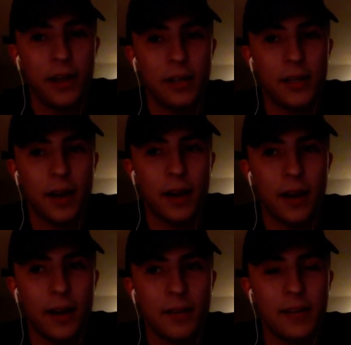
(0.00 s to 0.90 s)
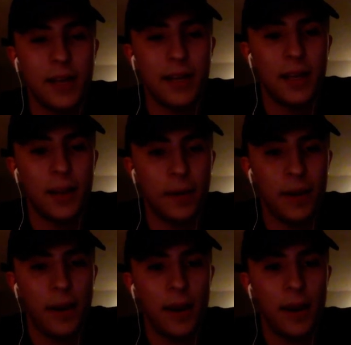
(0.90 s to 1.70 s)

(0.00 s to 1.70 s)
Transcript: You just gotta dig deep, and you